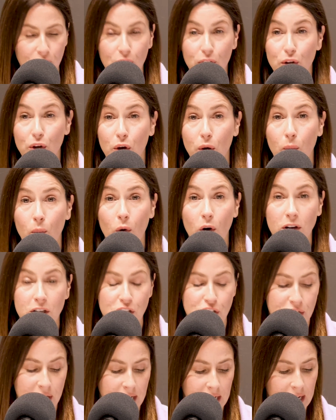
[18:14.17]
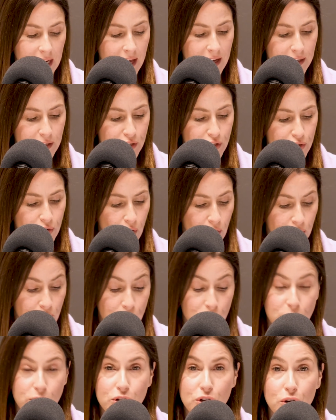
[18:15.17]
You can watch Shared Lunch on
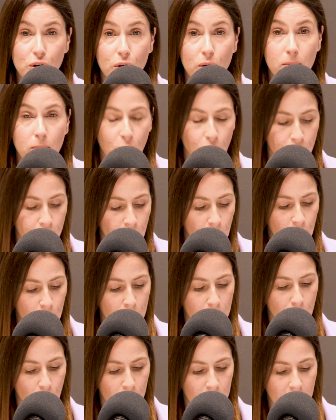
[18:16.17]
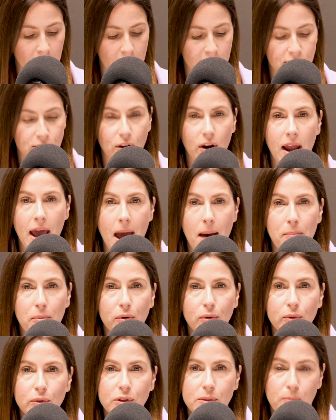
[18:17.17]
YouTube or follow the podcast on
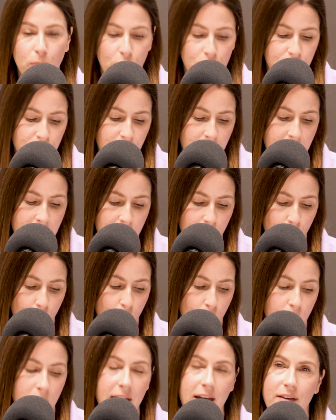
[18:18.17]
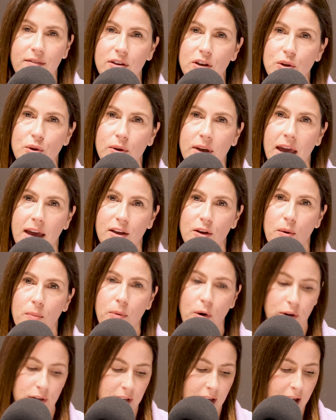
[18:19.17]
Apple, Spotify, or wherever you get your
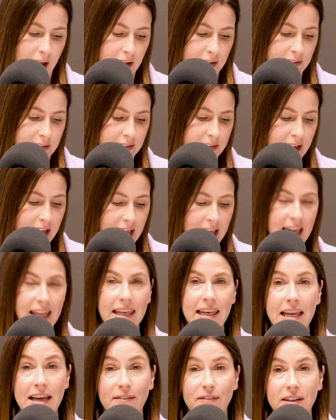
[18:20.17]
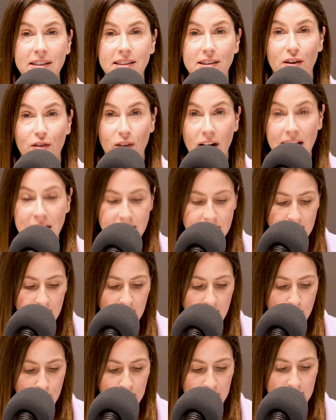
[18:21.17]
podcasts. Leave us a
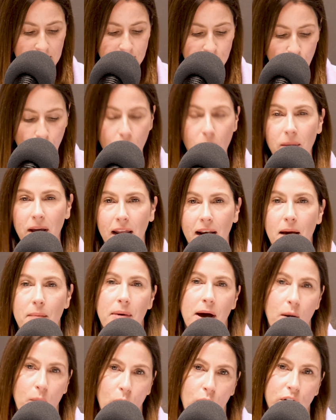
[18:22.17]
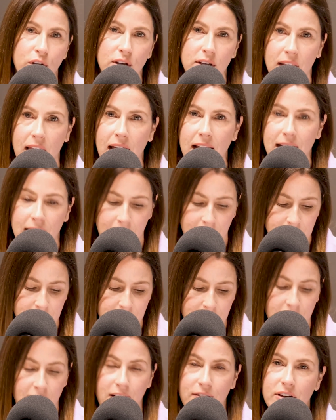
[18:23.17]
rating and please comment about what you'd like us
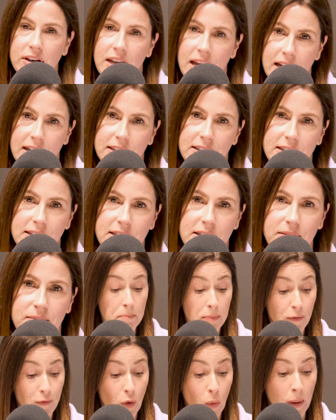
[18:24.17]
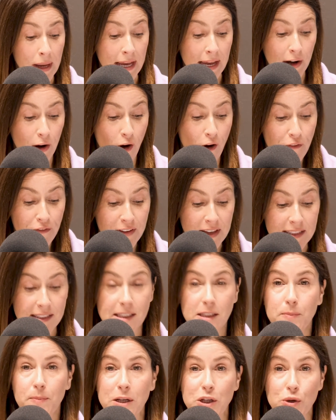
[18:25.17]
to cover next. Before we head off, here's a
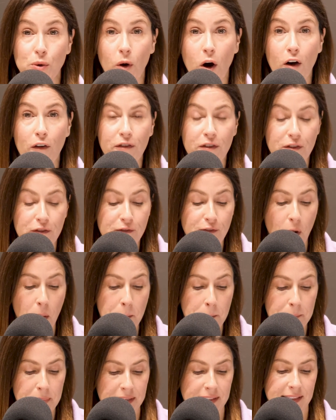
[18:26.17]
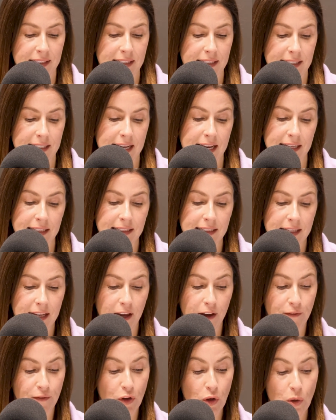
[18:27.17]
special offer from Business Desk.
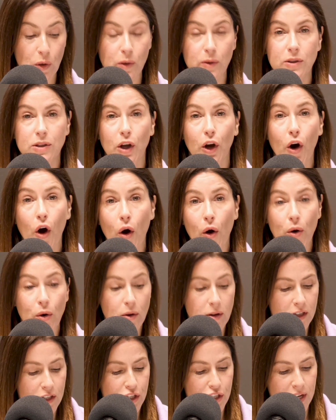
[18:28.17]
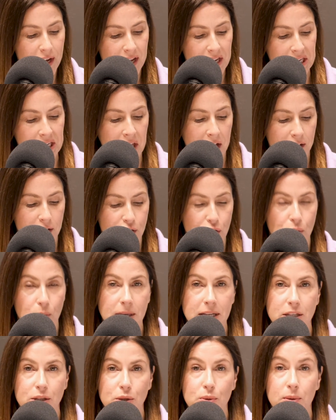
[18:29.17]
If you use the code
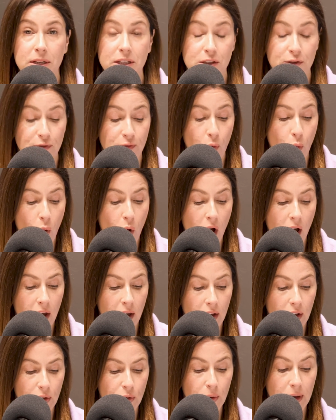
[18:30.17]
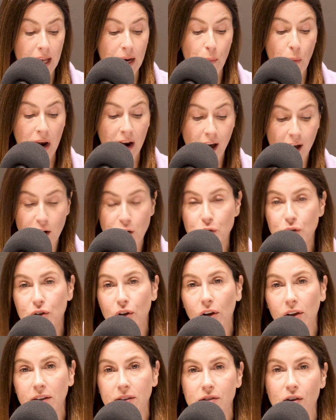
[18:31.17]
SHAREDLUNCH2024, you'll get
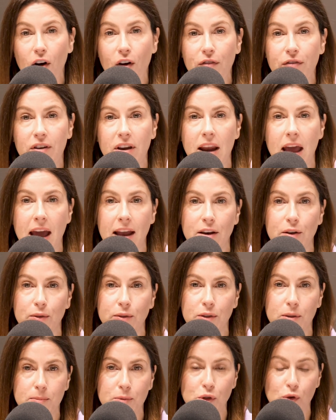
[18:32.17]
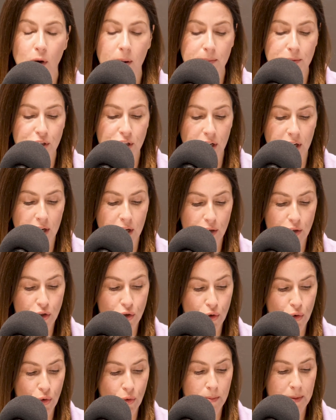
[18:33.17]
$100 off an annual subscription
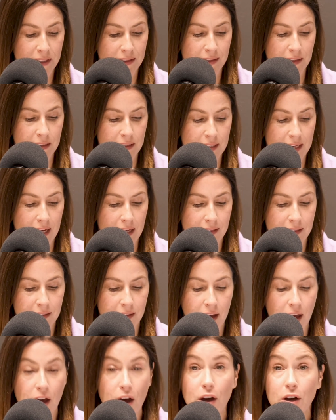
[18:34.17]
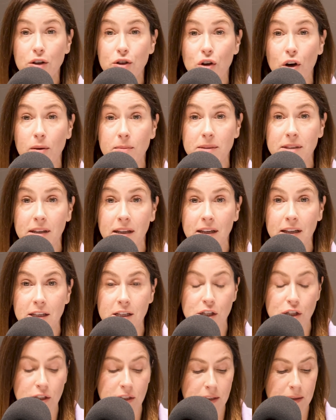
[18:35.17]
to Business Desk. Terms and
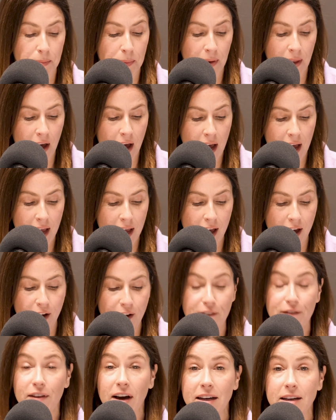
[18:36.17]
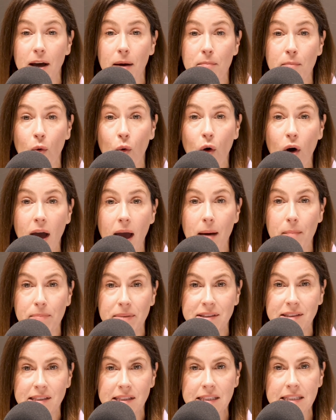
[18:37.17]
conditions apply. Find out more at
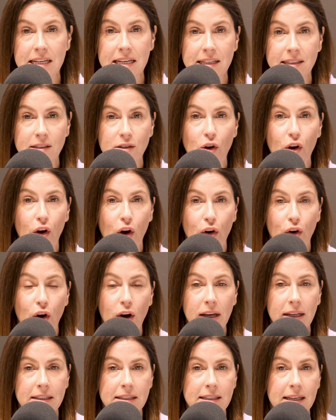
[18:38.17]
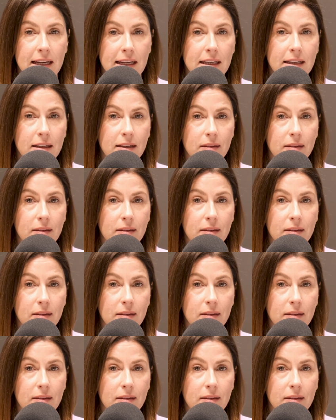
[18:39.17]
businessdesk.co.nz.